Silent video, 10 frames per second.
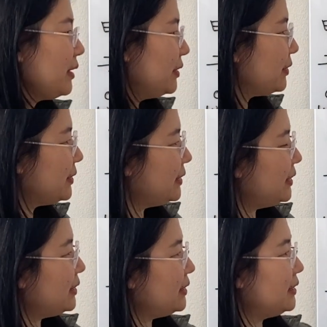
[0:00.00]
So
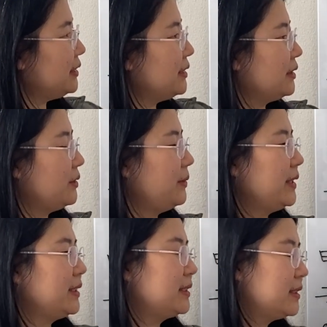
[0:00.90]
this is just a
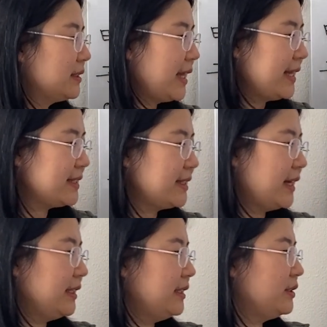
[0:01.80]
quick case
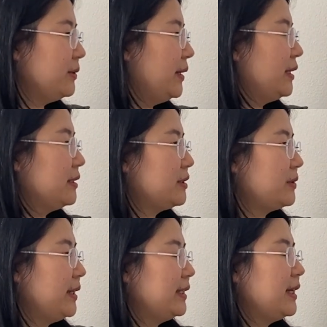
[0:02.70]
study to
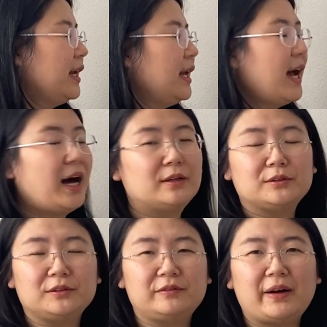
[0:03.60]
illustrate how
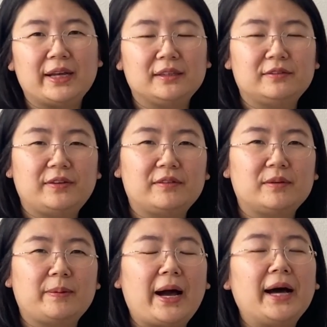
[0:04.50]
to find
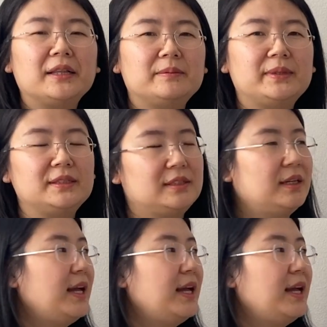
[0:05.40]
favorable element